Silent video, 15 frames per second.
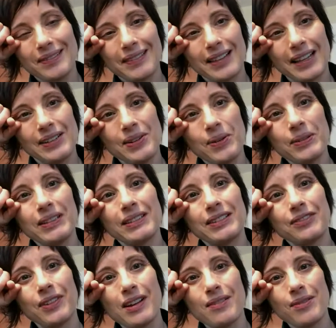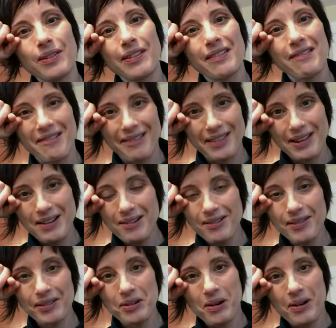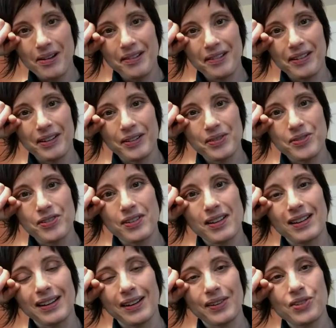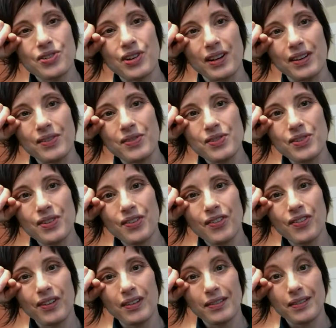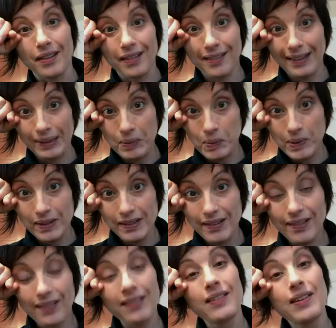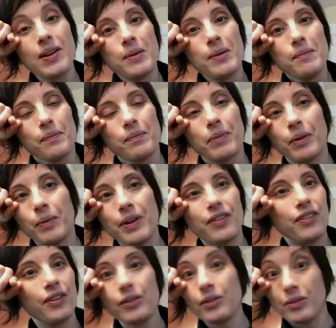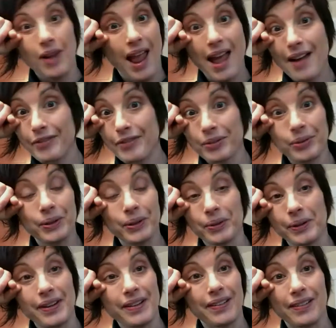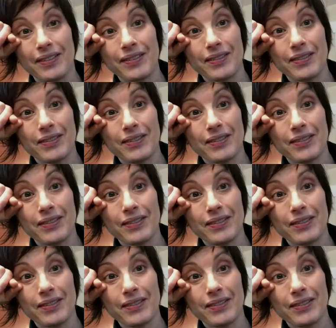They know that the virus is there and causing genetic changes in the sick ones, but we still don't have a real reason.